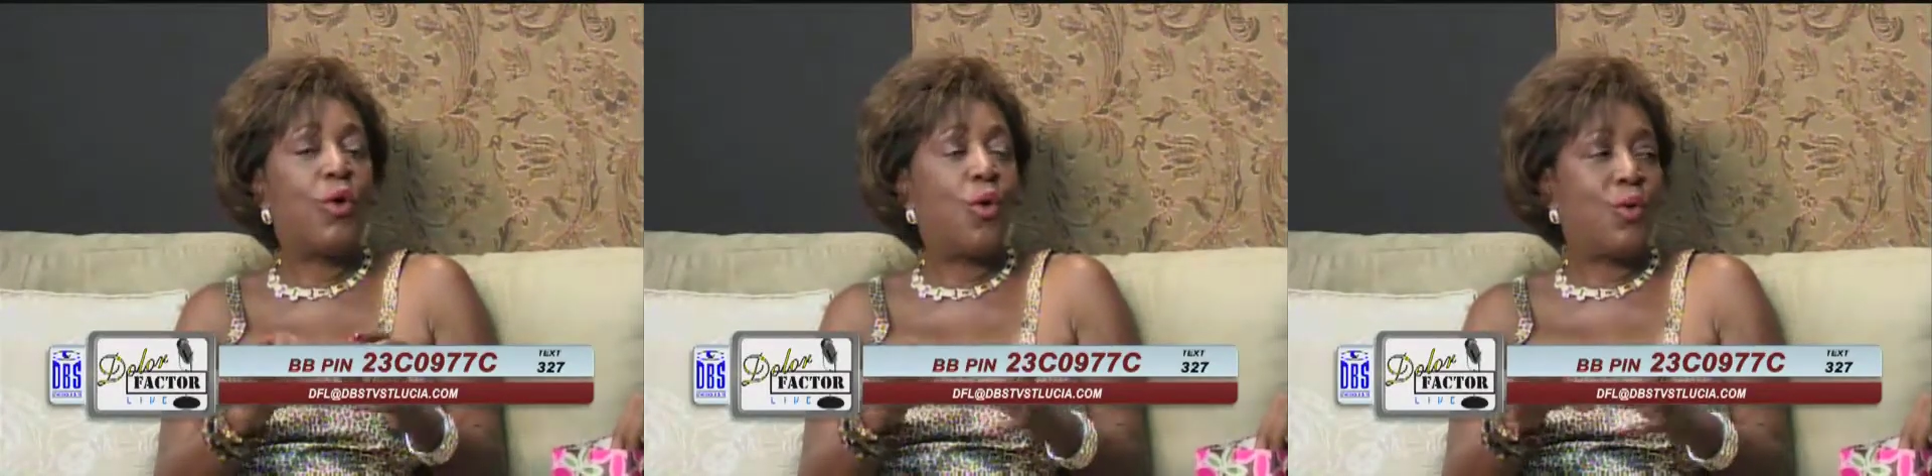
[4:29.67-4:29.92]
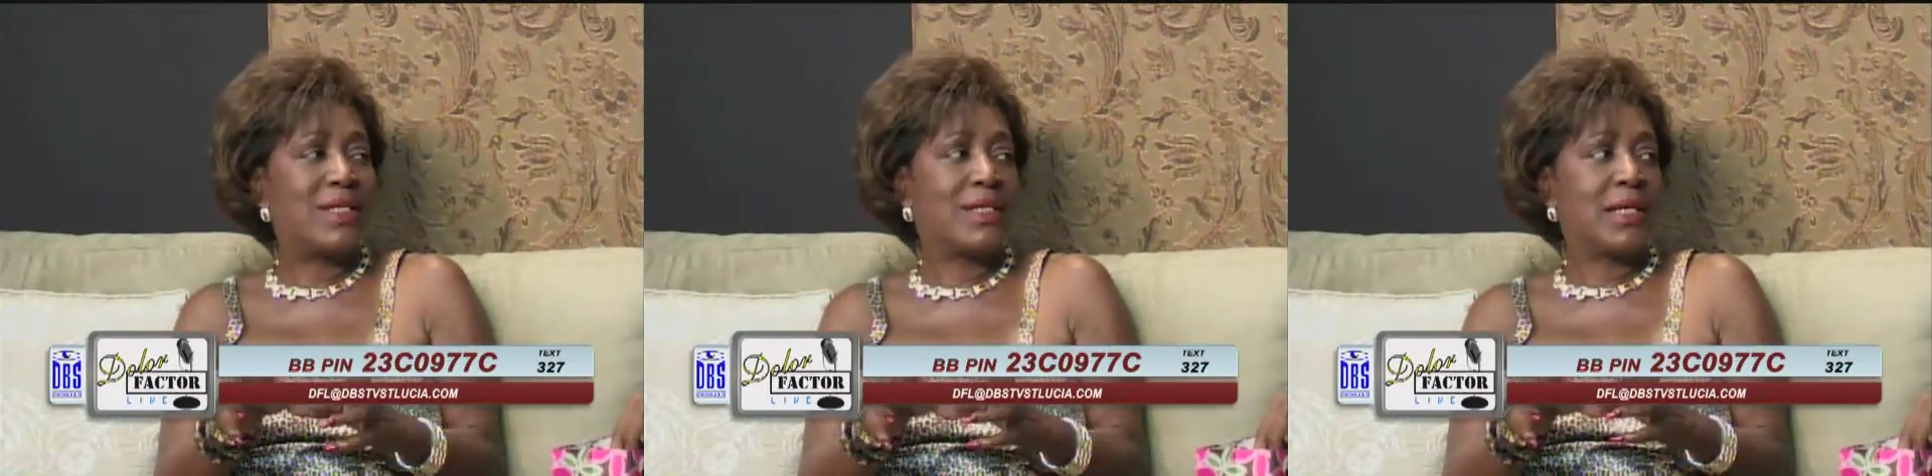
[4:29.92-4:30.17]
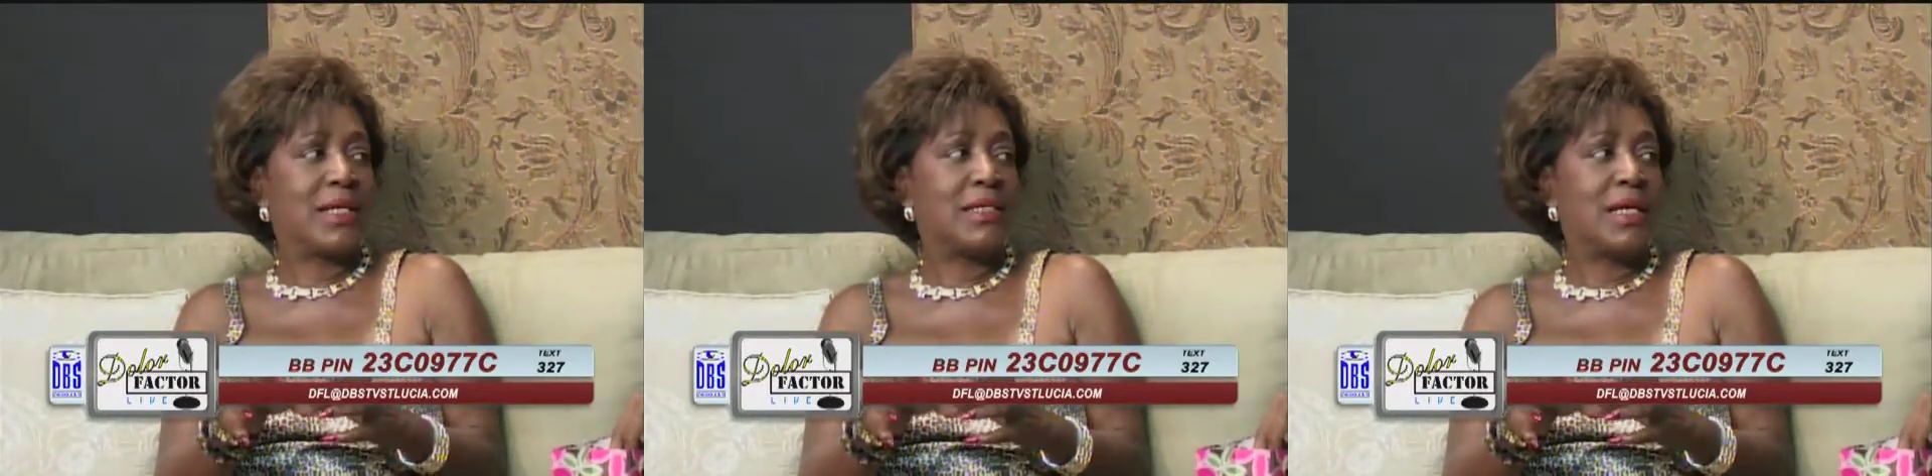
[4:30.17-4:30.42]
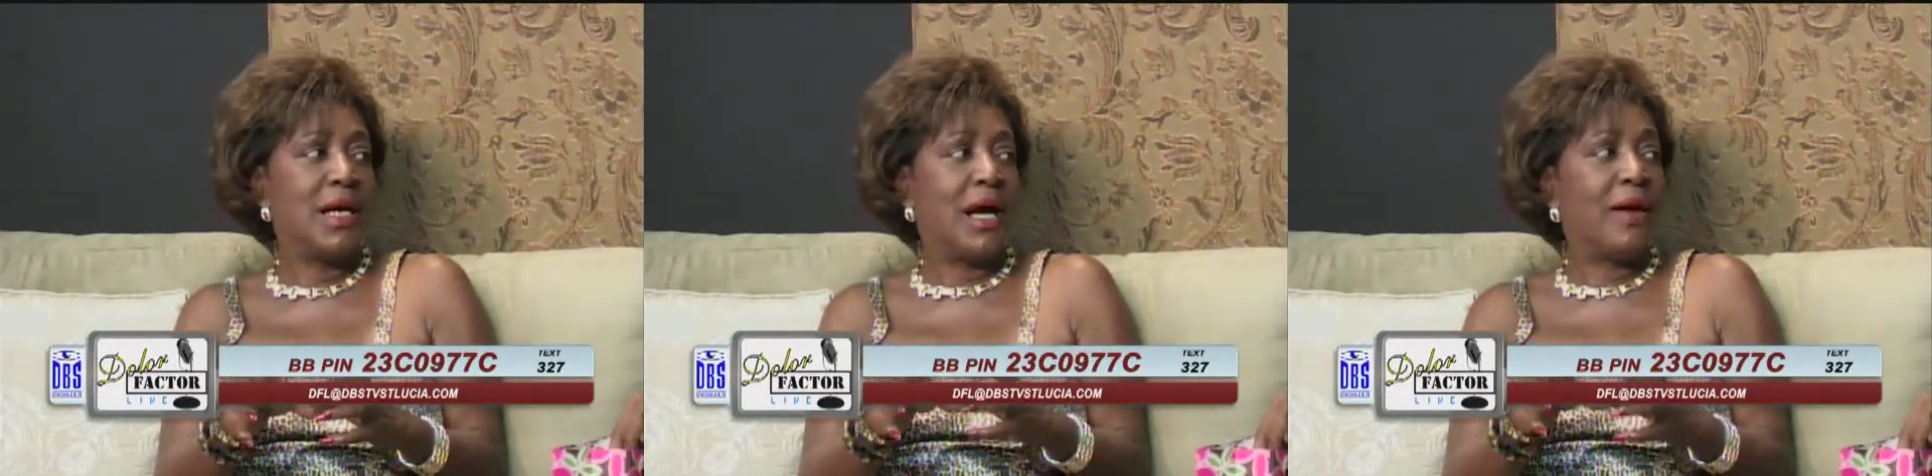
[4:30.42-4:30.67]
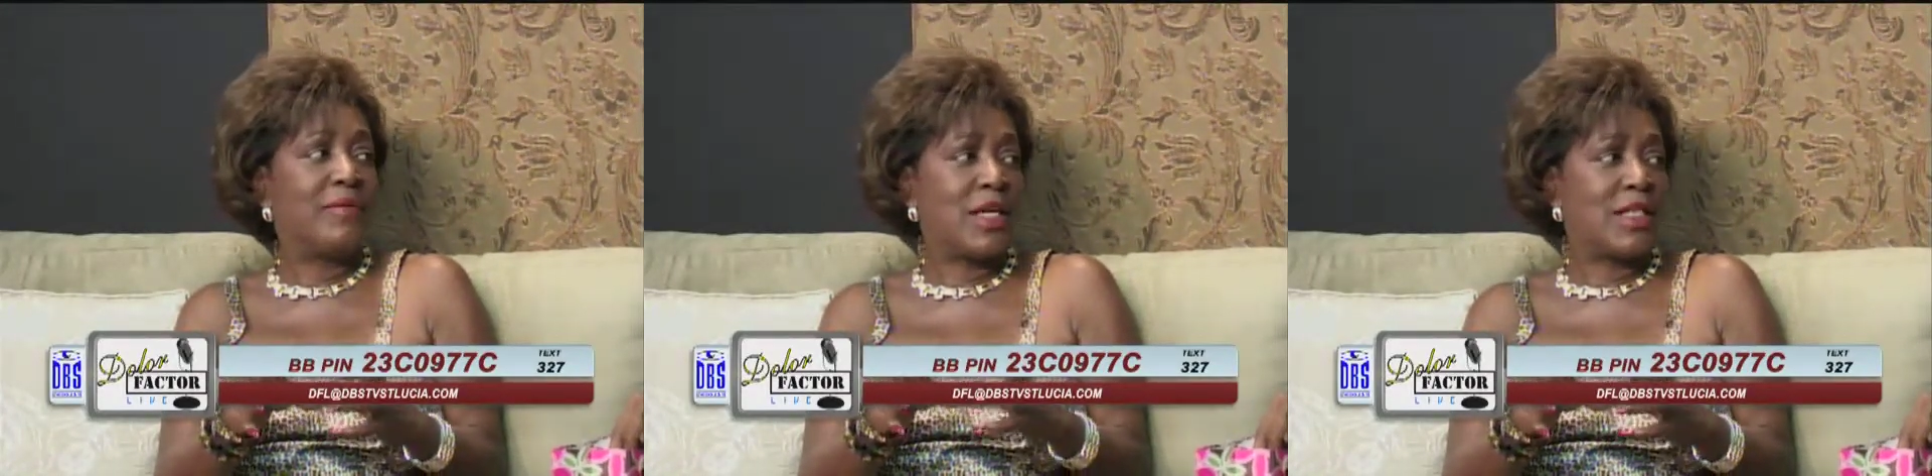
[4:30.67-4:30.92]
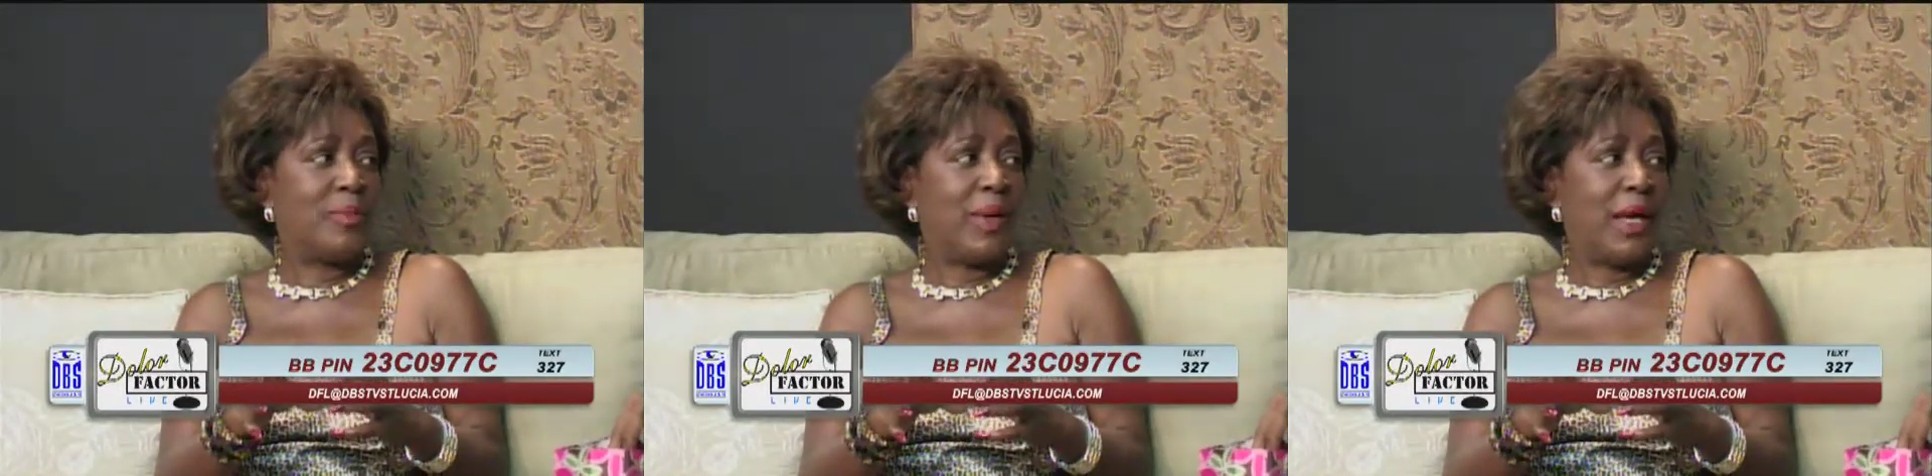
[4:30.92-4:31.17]
causes of
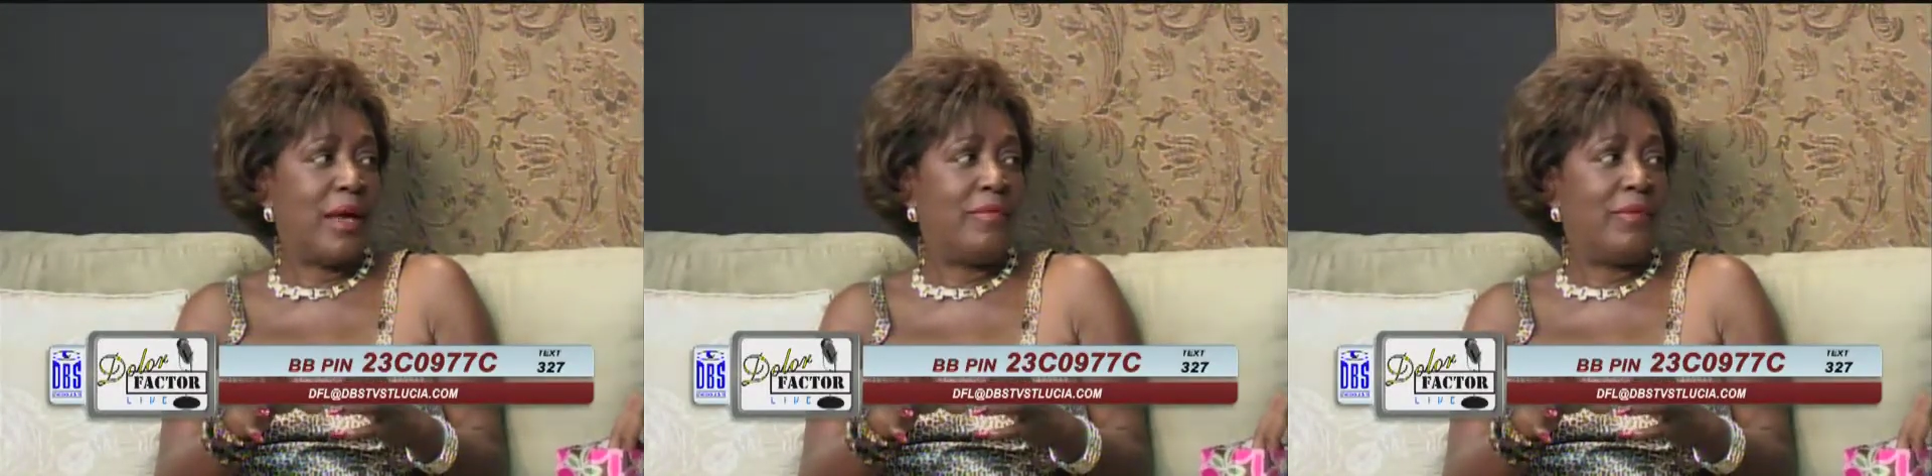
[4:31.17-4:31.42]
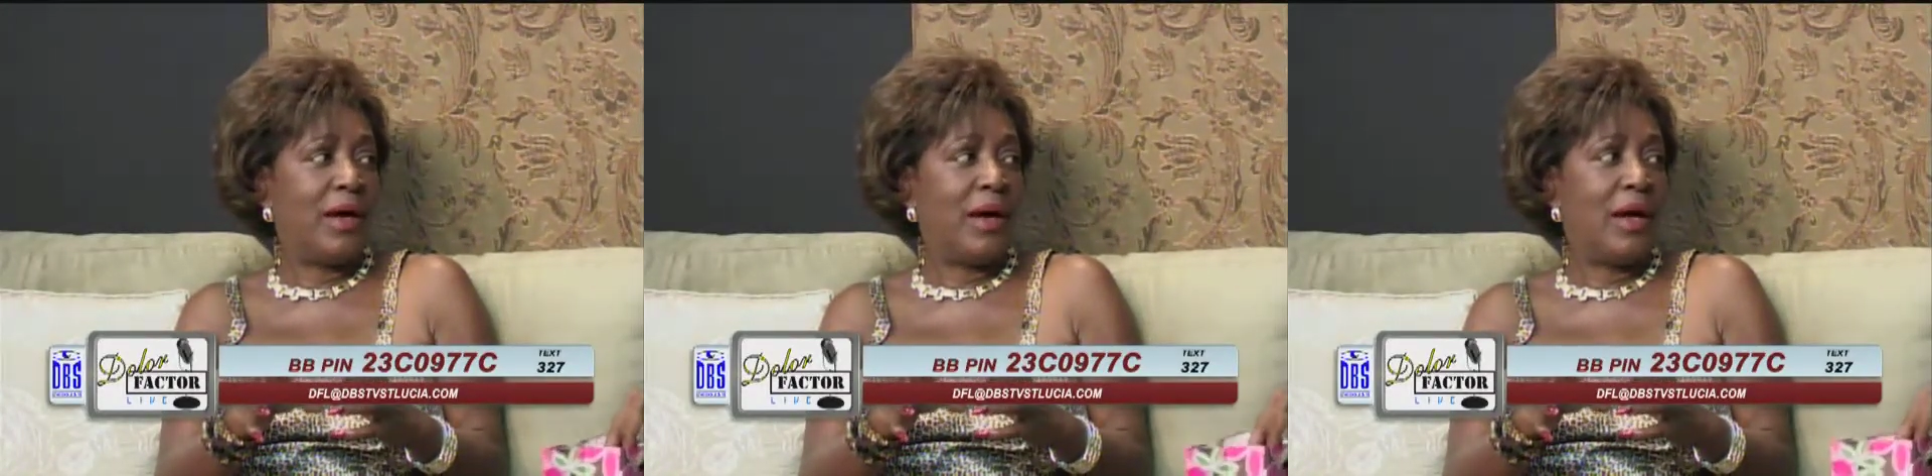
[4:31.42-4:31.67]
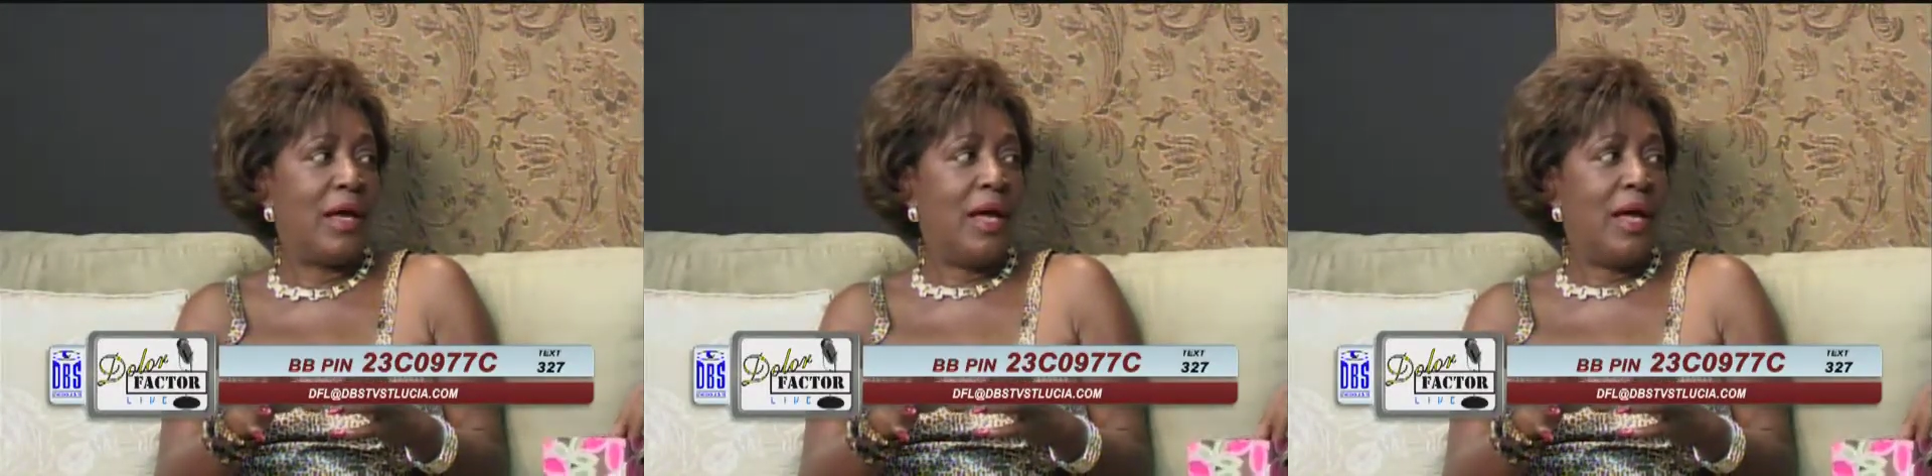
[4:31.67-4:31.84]
such behavior